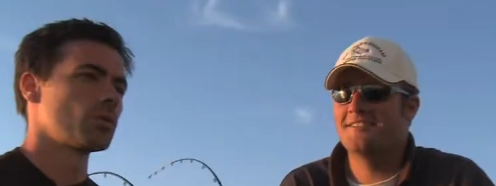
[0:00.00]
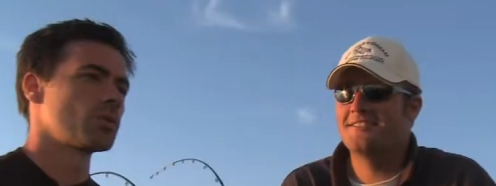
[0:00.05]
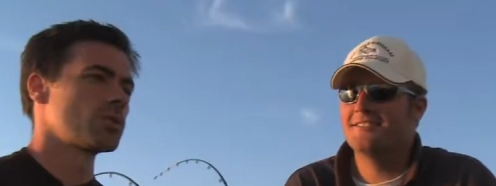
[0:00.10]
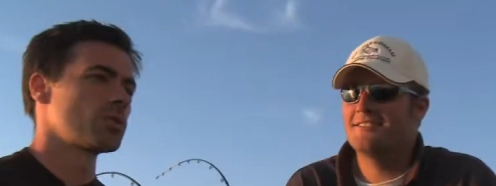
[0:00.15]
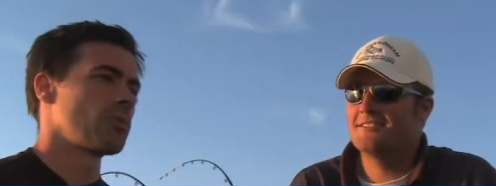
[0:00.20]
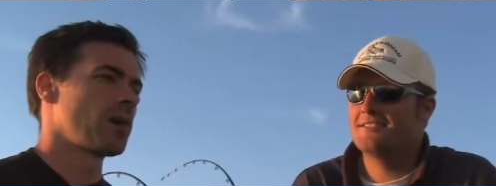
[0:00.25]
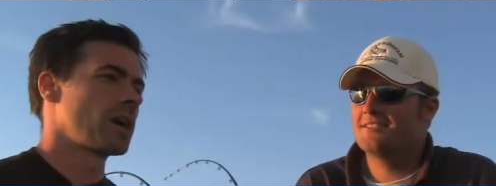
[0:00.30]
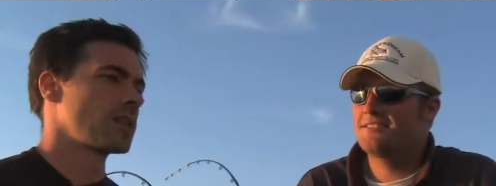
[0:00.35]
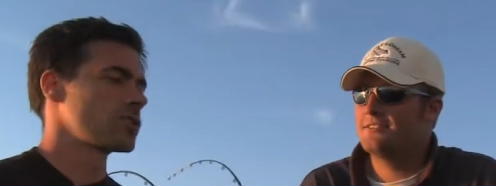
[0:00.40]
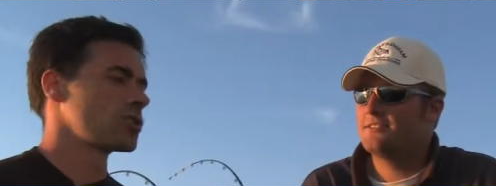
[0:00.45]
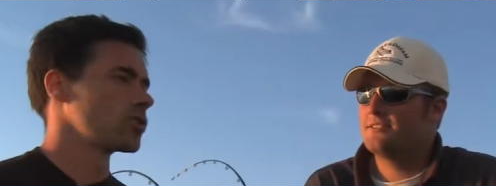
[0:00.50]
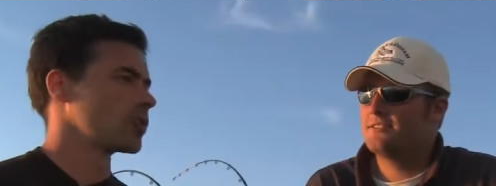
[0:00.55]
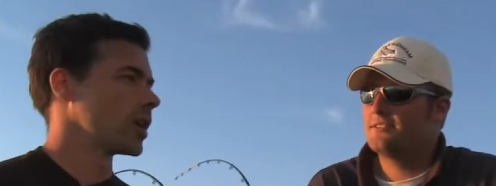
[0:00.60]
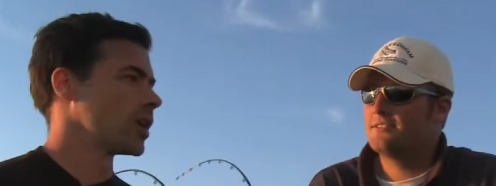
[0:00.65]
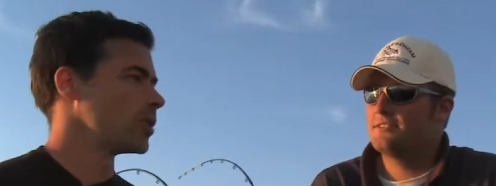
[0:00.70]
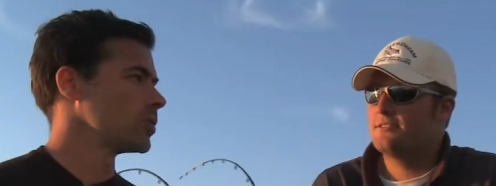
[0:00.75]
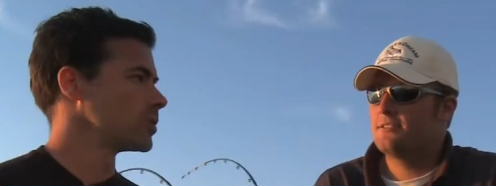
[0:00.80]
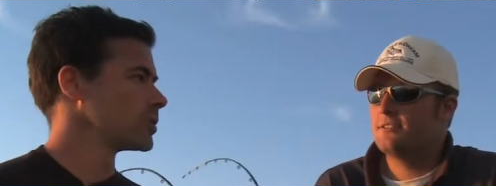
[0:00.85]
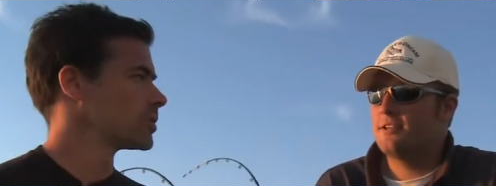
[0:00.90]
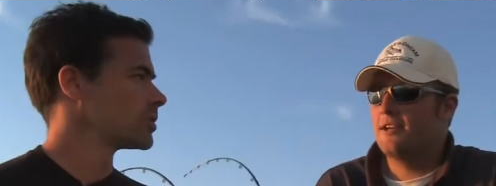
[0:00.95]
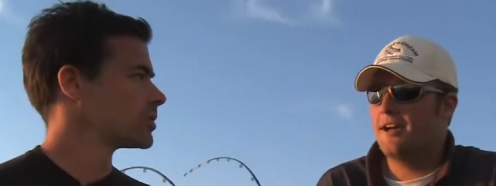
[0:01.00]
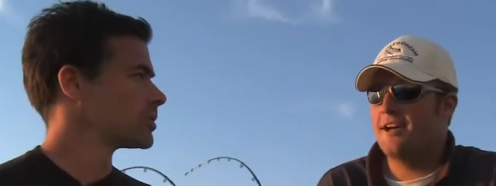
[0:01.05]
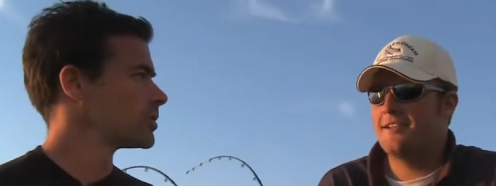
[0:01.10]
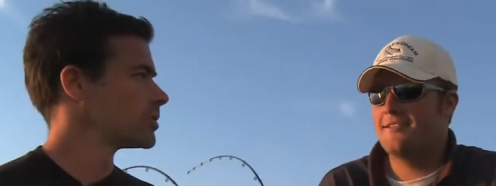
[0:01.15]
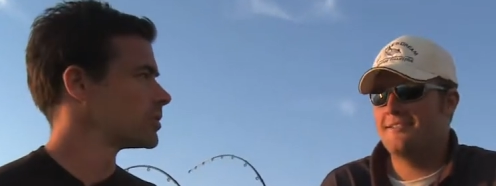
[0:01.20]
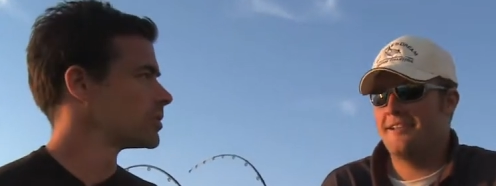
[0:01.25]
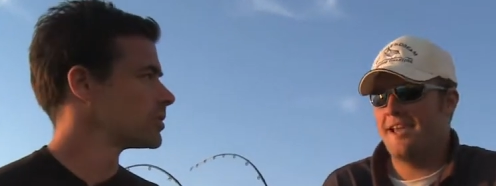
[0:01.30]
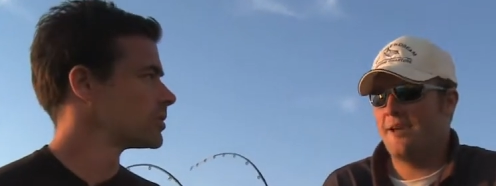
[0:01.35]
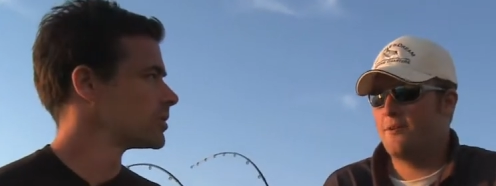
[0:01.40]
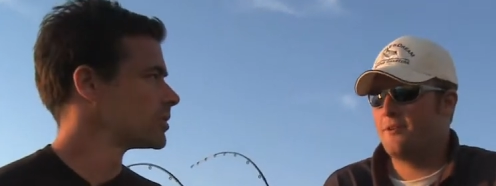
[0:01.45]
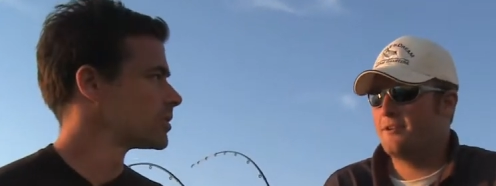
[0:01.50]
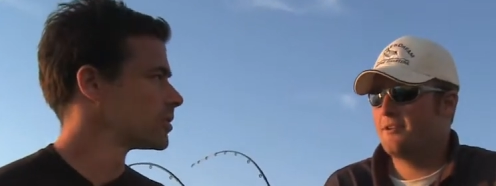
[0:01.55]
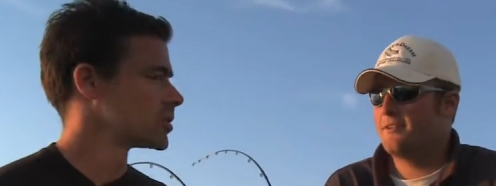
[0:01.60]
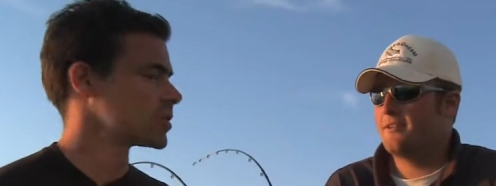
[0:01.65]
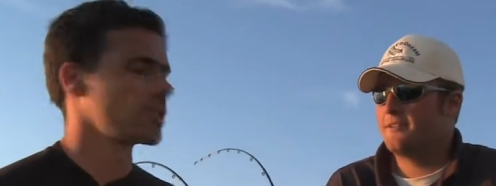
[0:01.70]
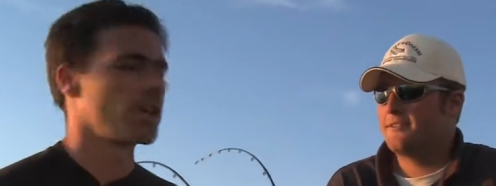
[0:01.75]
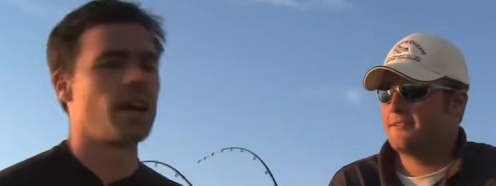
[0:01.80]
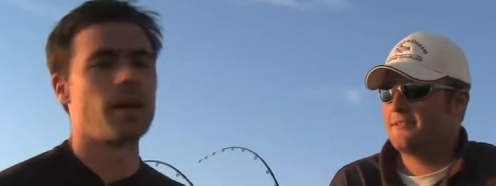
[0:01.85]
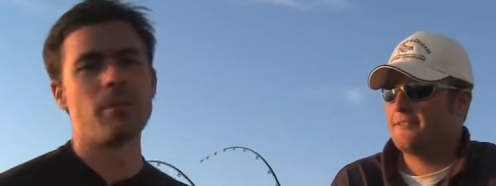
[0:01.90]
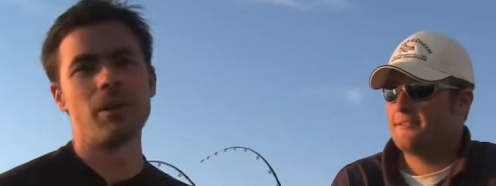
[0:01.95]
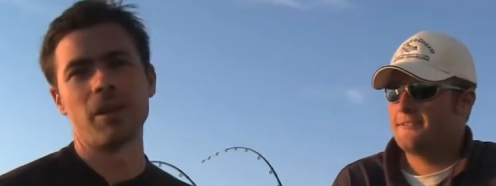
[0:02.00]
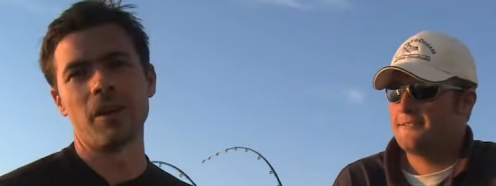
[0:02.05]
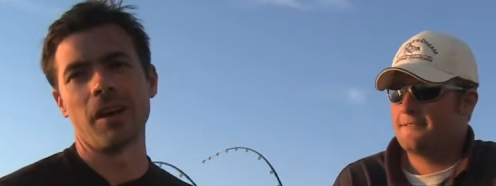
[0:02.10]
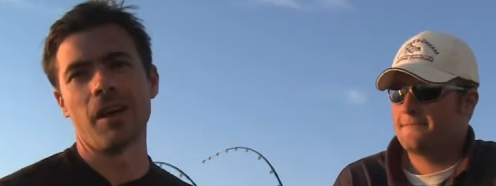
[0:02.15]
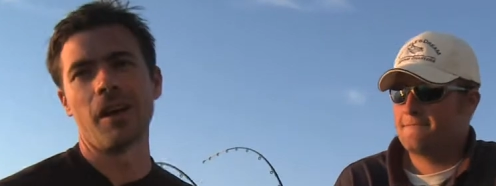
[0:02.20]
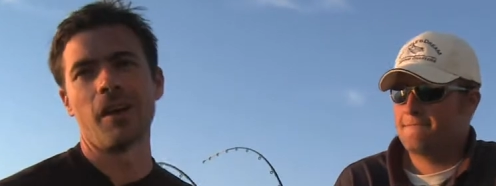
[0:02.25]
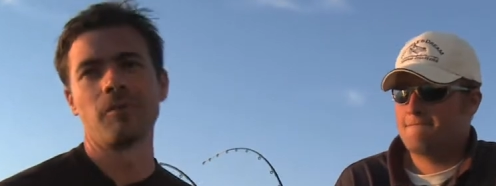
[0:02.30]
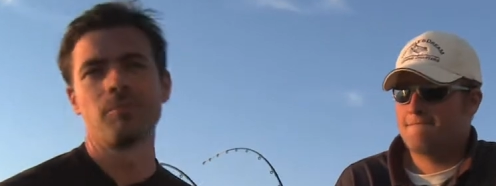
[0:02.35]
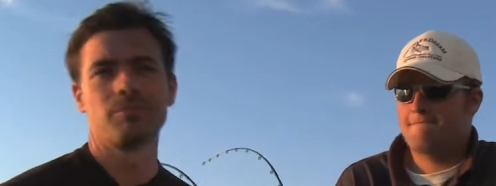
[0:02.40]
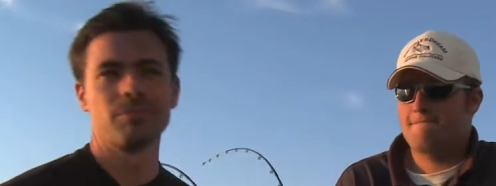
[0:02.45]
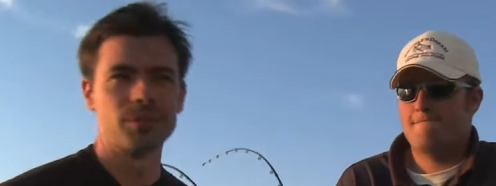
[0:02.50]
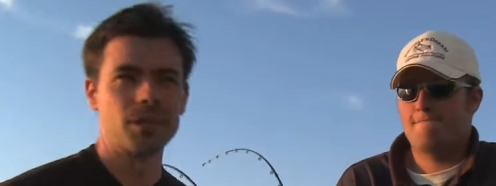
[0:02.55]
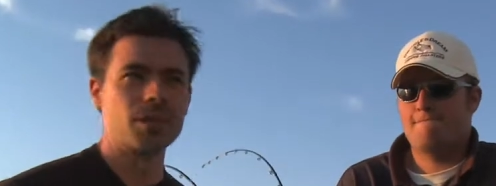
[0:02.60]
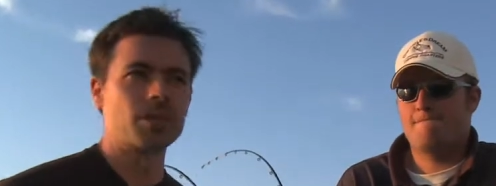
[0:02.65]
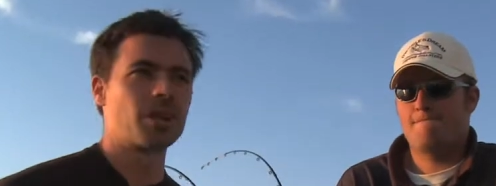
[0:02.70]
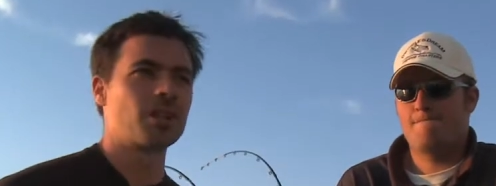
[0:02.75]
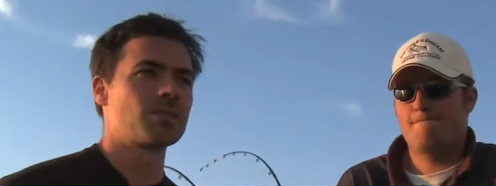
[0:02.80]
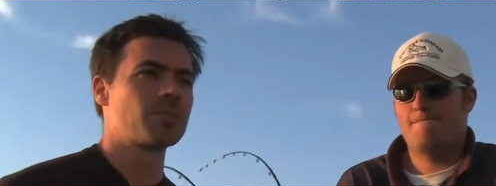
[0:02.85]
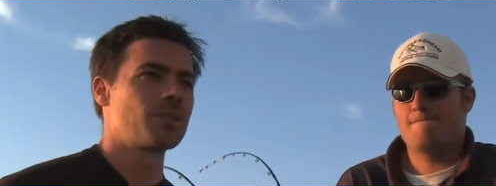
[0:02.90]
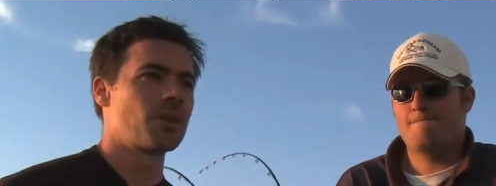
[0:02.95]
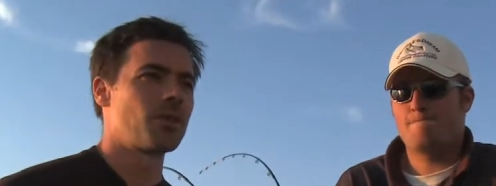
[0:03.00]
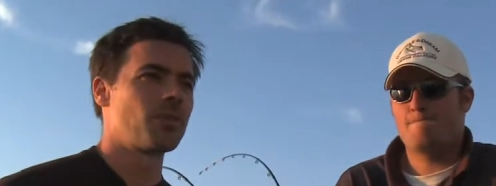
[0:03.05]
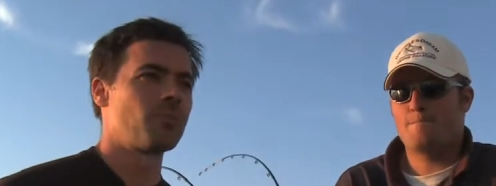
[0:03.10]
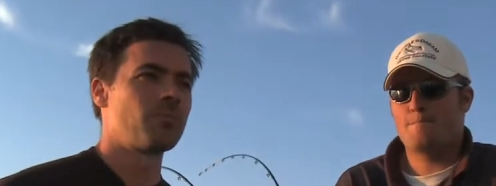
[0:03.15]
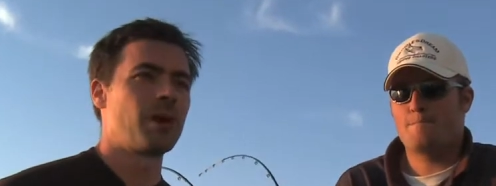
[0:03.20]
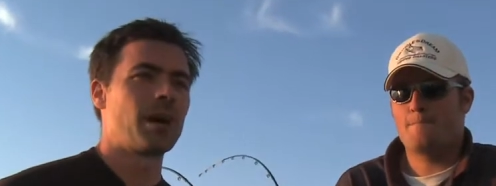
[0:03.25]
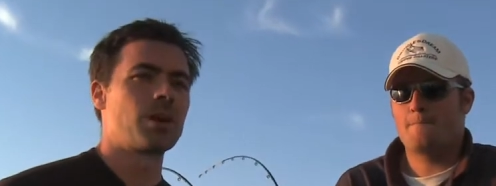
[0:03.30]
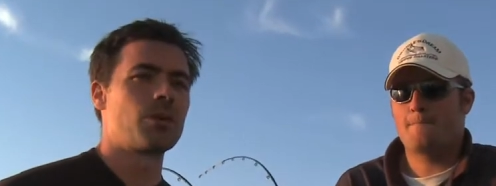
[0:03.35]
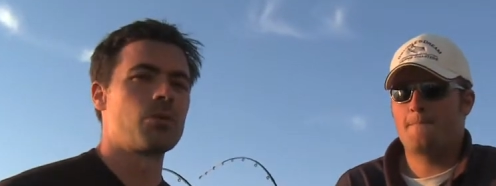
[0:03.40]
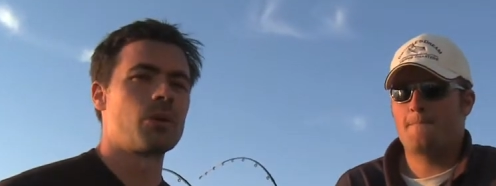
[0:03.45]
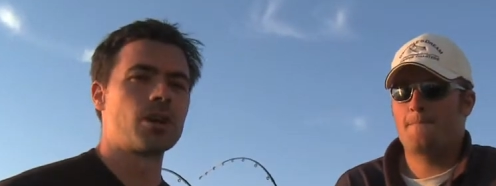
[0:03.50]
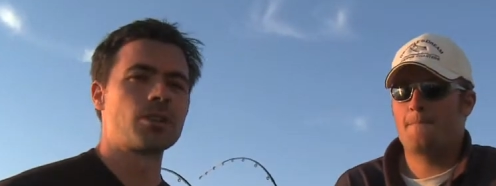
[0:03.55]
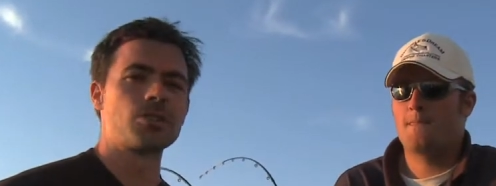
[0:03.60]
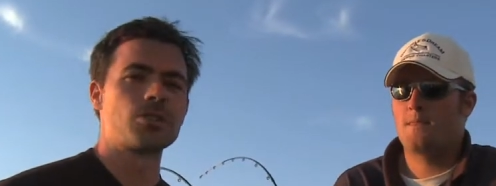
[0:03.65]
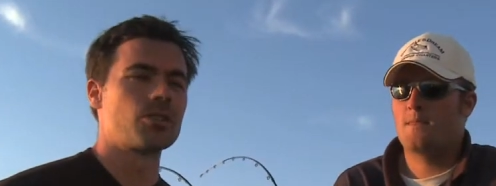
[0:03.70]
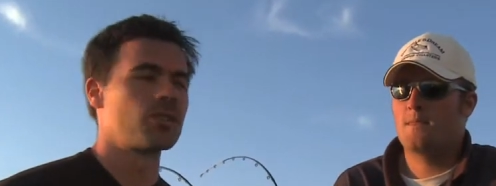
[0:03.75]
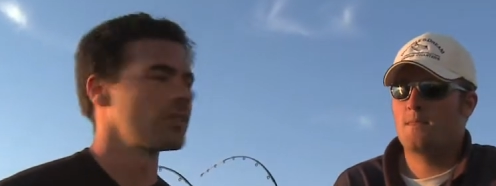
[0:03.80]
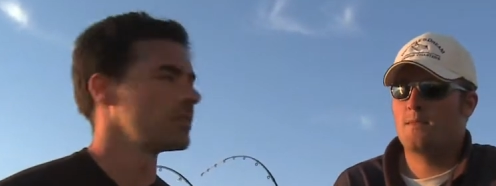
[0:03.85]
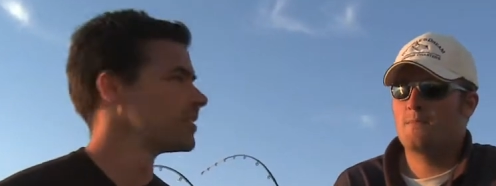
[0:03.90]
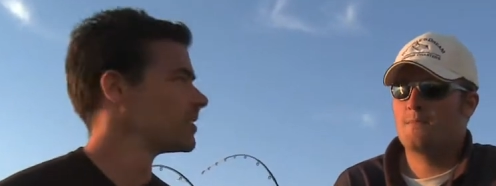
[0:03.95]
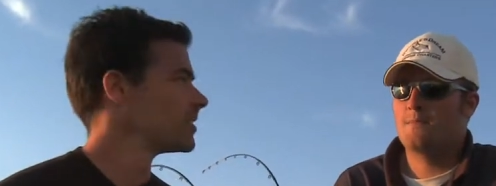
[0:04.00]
Speaker 1: What's the best, trout? Uh, salmon. Salmon, yeah, I guess so. Bad question.